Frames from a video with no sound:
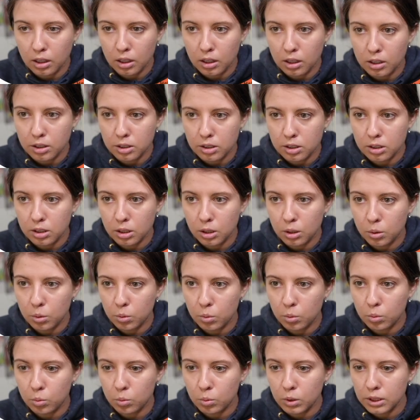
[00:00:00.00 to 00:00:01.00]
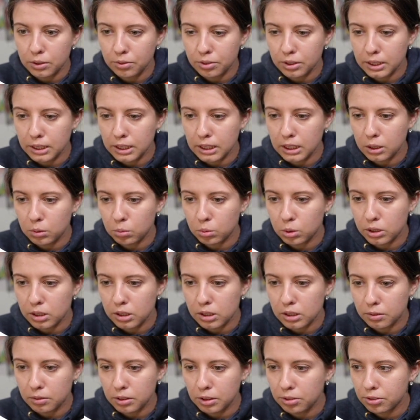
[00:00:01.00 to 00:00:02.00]
So one of the keywords
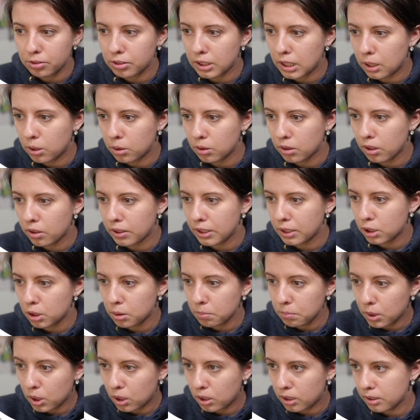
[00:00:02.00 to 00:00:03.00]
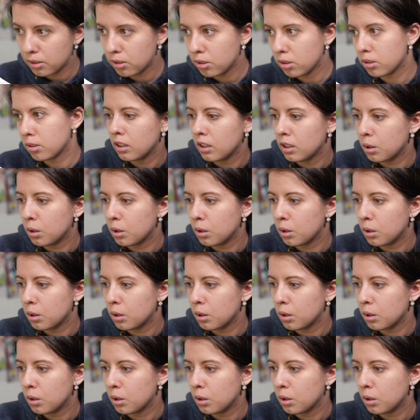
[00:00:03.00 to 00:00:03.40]
that we found, thanks to Moz,